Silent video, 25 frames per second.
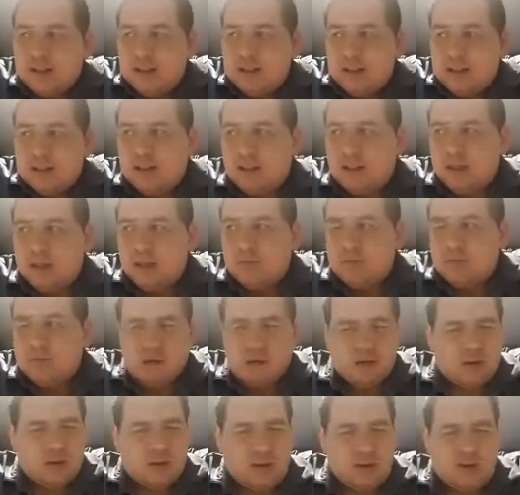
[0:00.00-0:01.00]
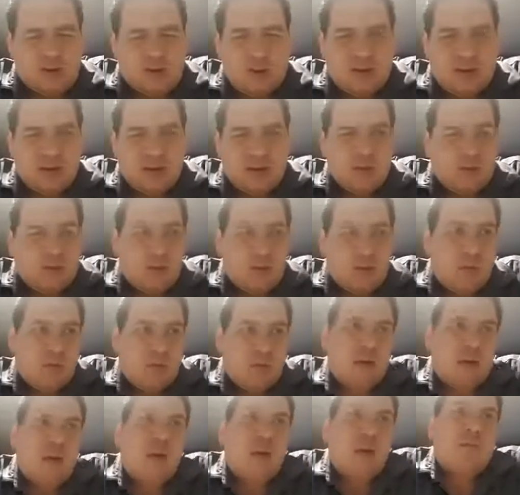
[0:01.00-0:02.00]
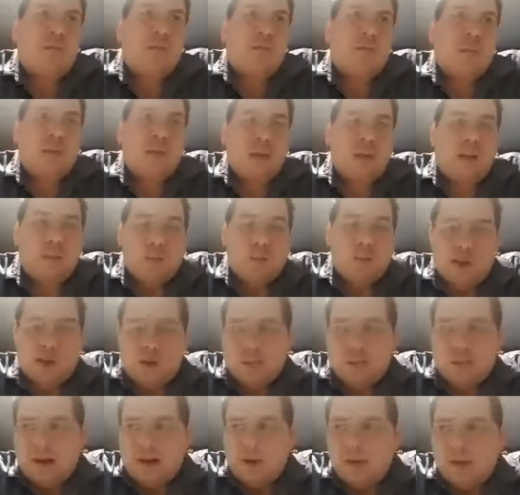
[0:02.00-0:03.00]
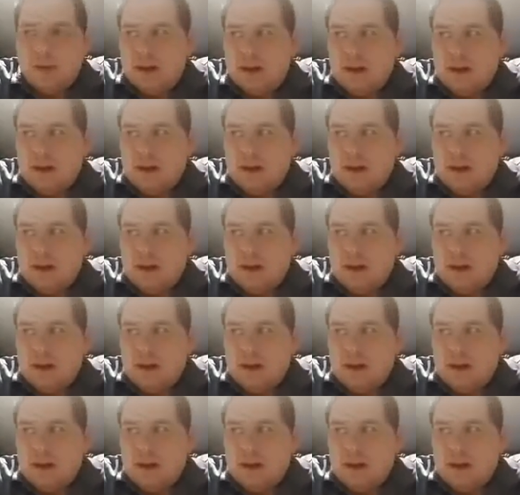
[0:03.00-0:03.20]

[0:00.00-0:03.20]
Talked at length about the squad. I'm not going to keep going on about that.